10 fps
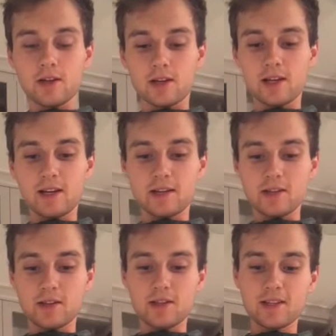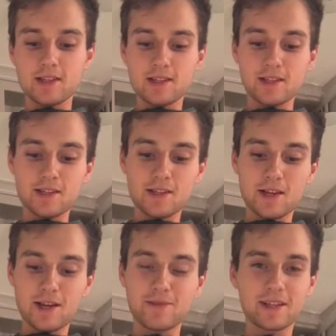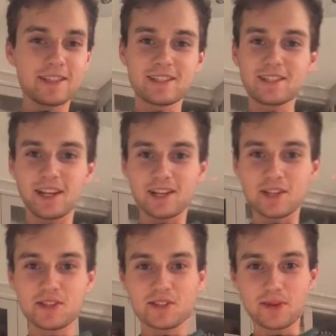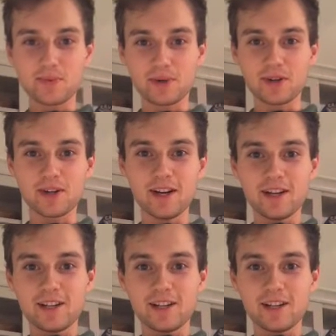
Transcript: Okay, so this is, just like a super